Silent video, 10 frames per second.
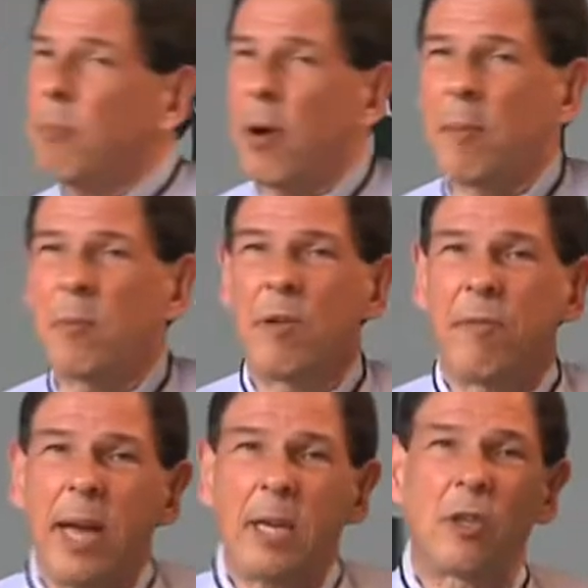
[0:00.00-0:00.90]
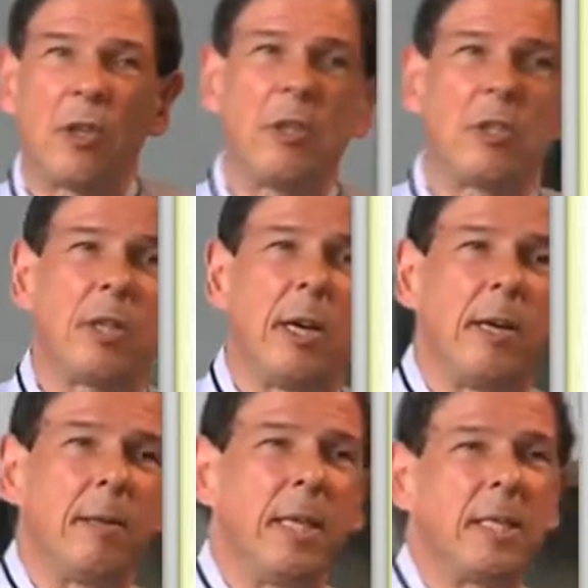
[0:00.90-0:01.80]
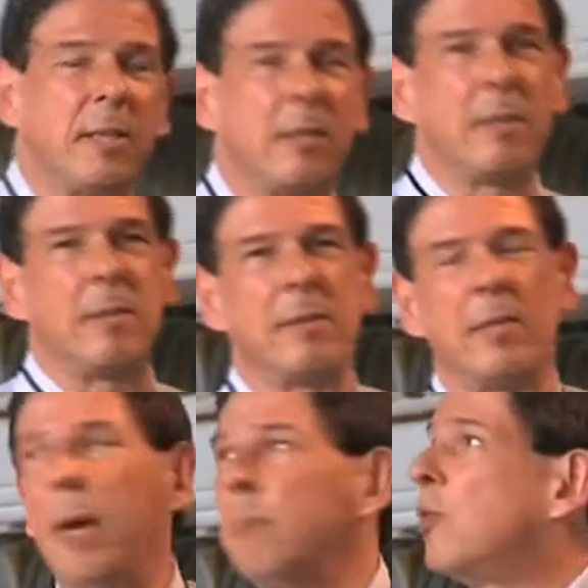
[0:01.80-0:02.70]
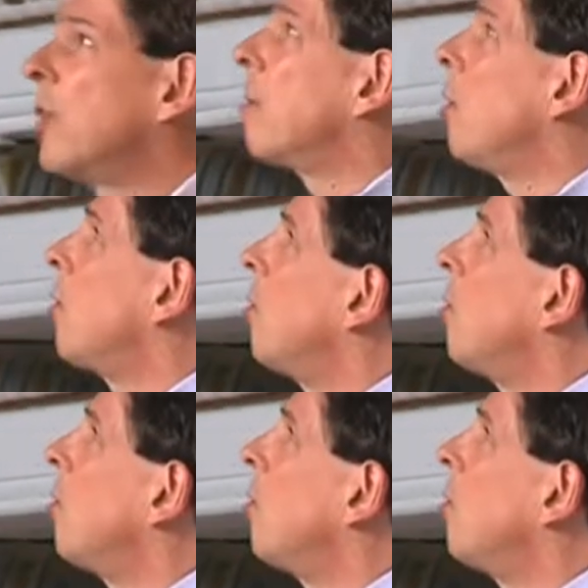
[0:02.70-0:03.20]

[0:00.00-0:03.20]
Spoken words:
prime corrections, this subject, due